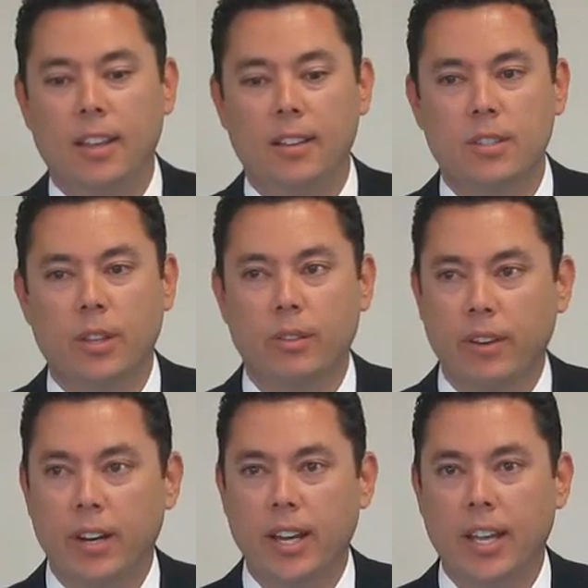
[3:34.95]
until the
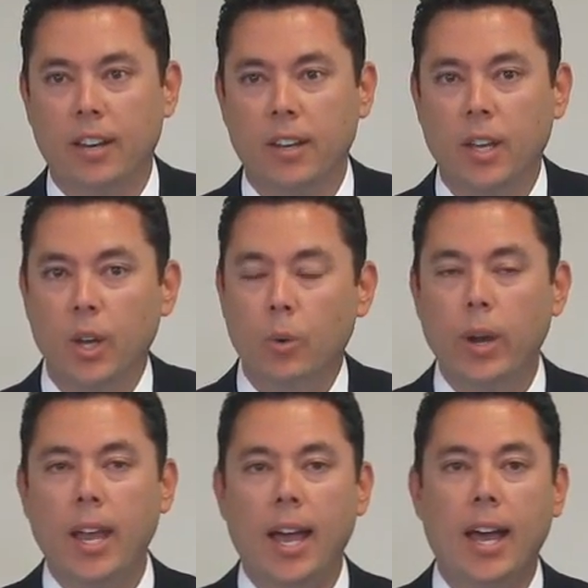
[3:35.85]
very end.
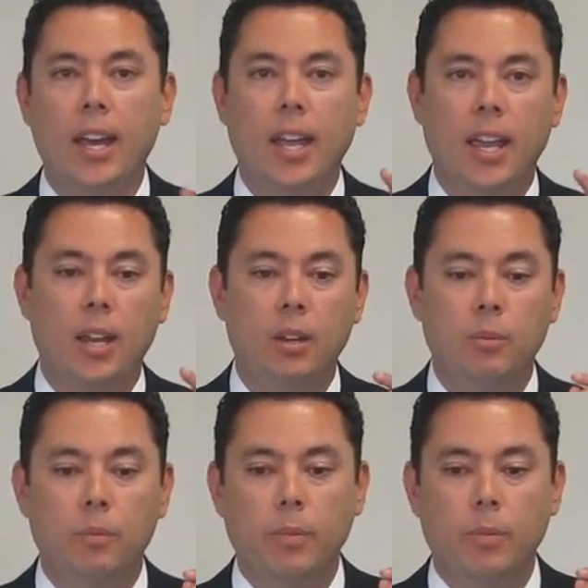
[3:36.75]
We had a,